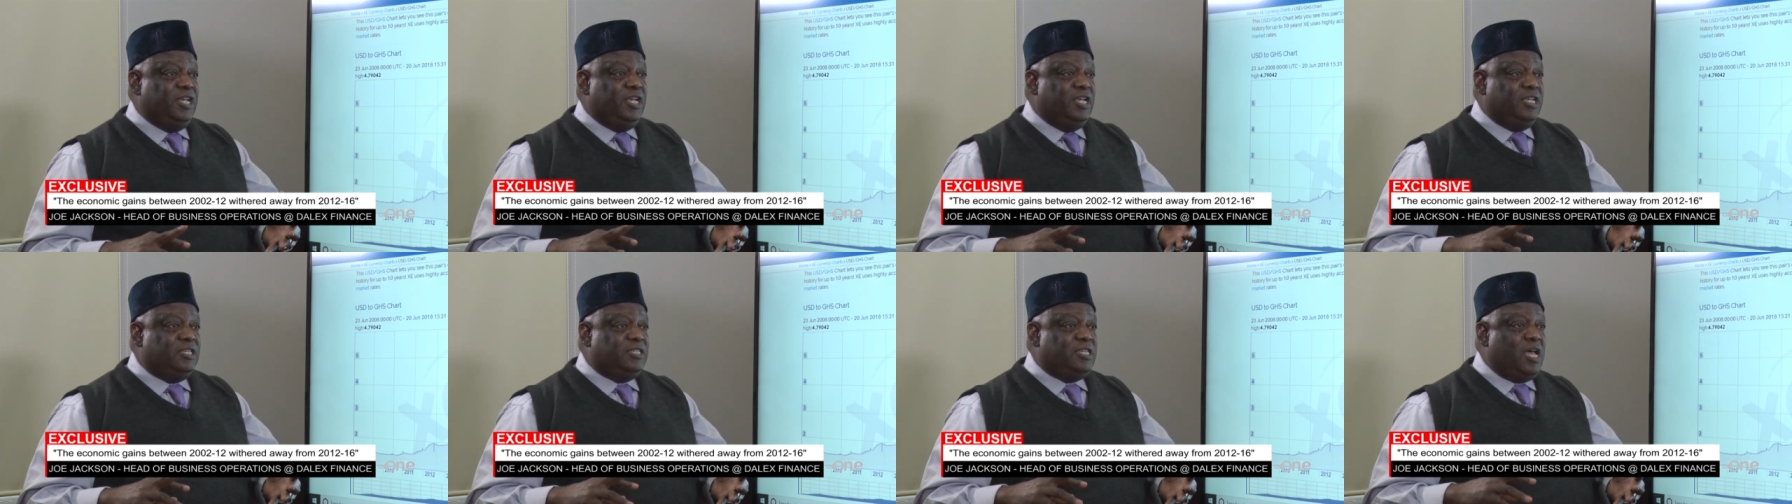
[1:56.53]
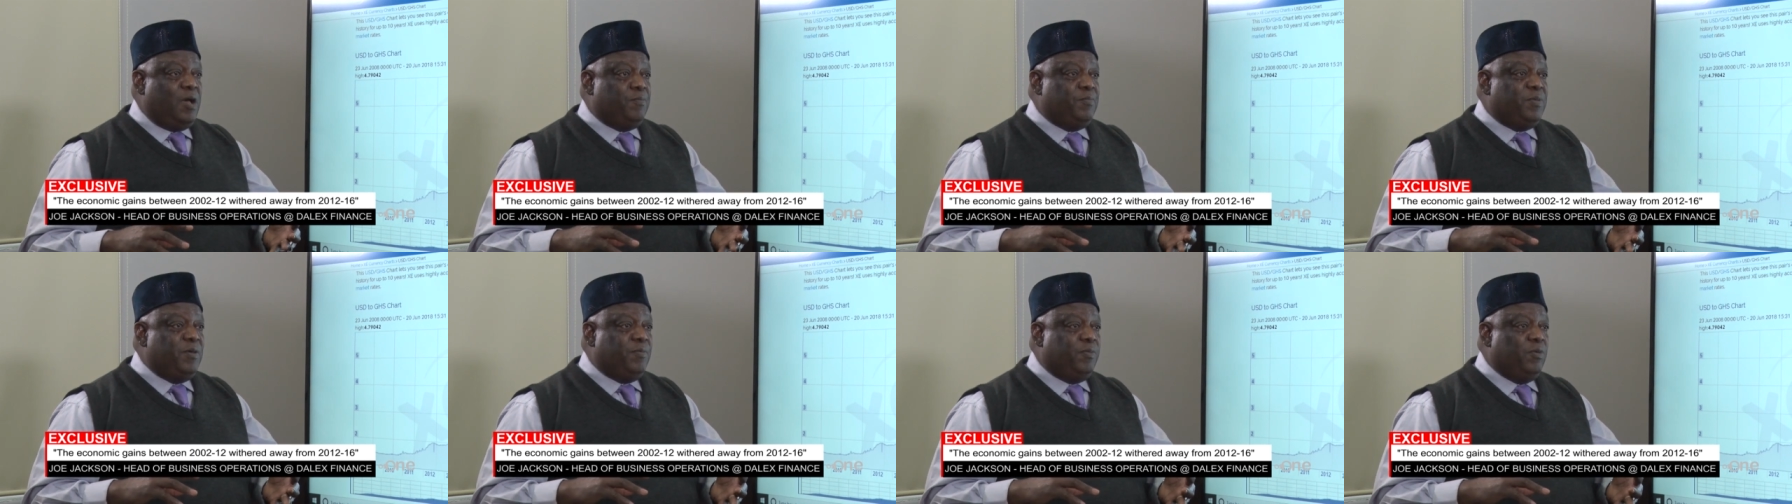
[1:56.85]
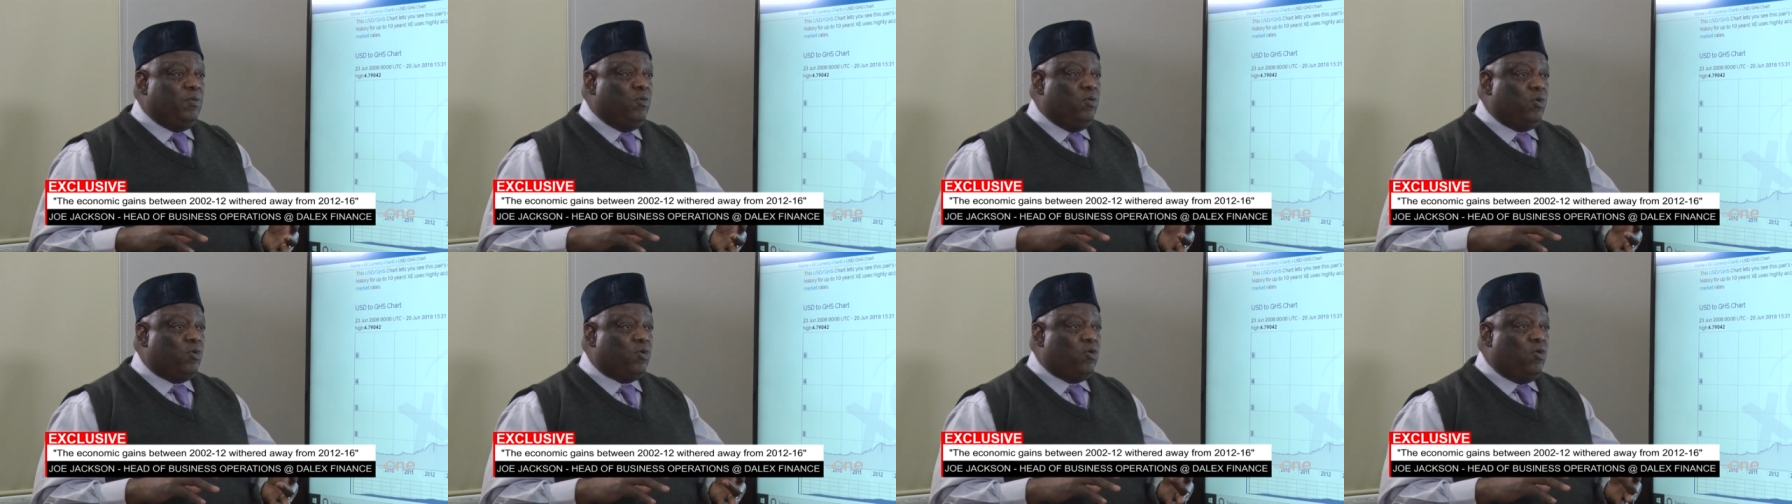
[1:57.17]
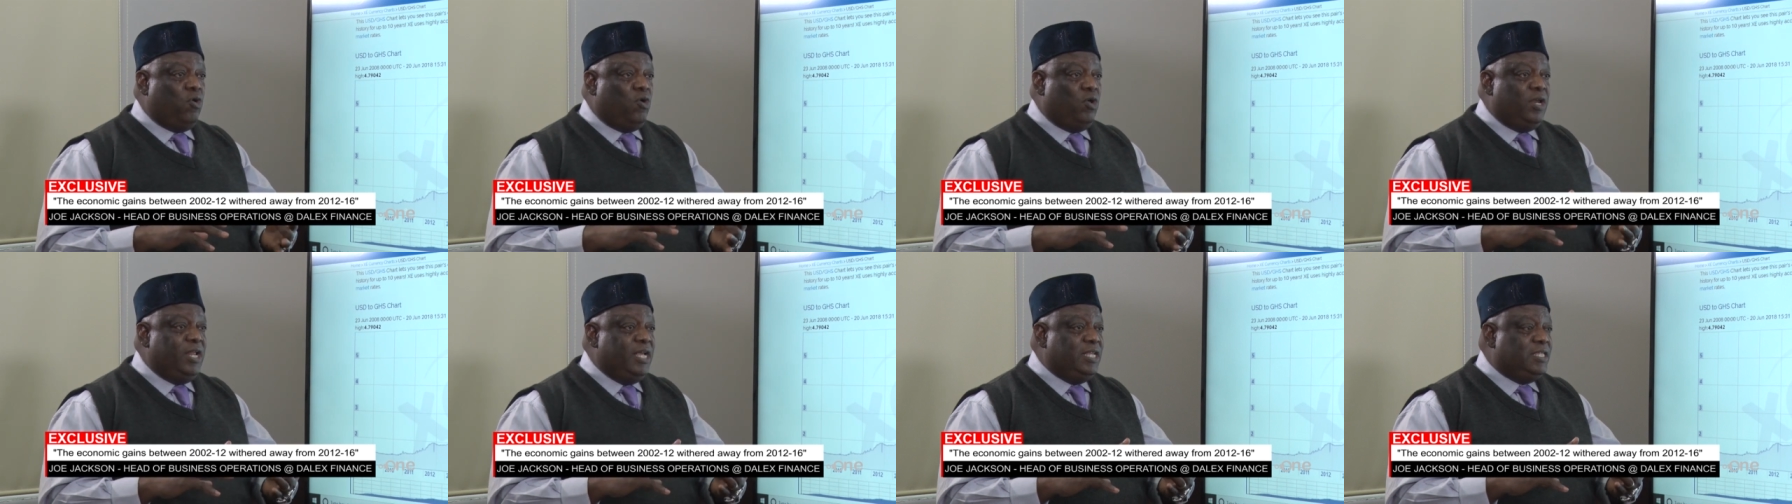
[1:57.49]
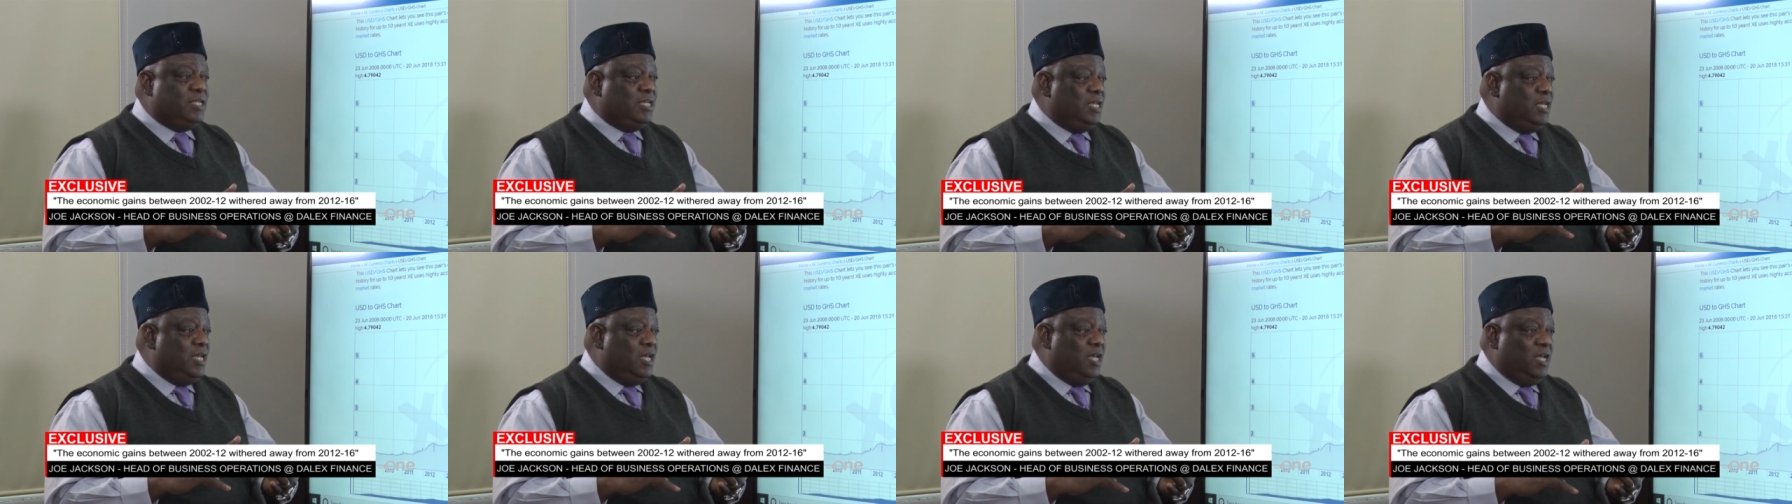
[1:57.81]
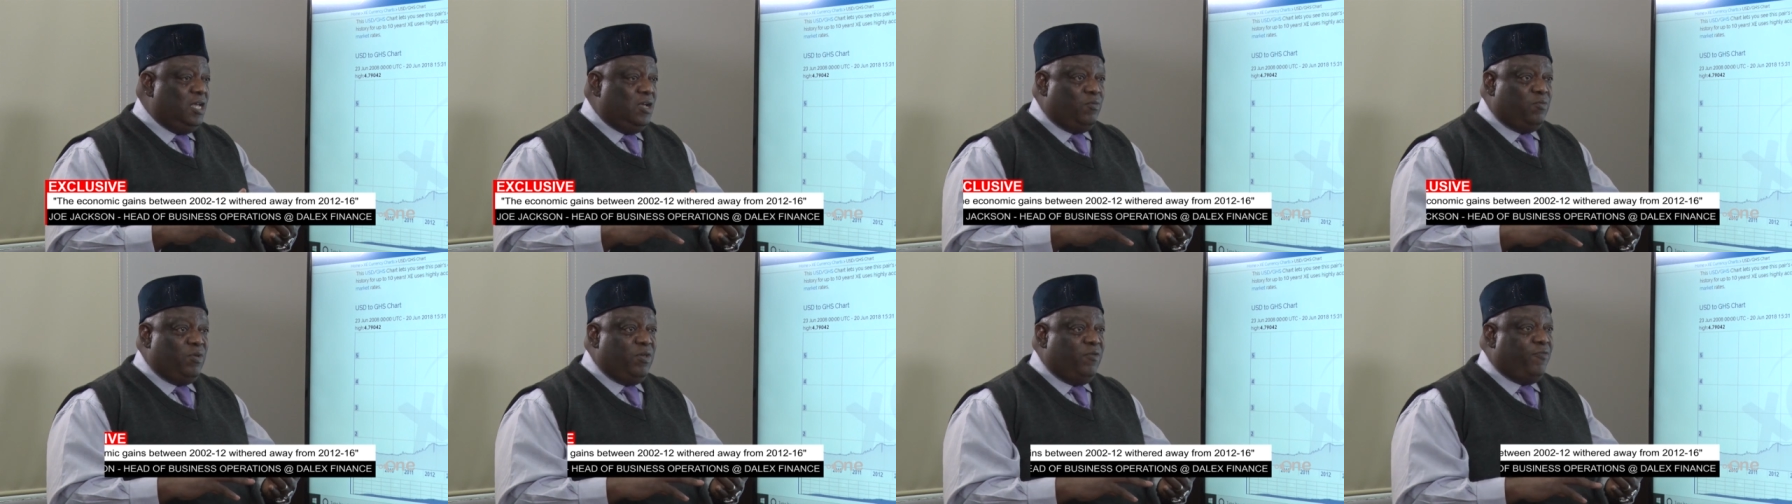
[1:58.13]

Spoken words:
Some people will call it we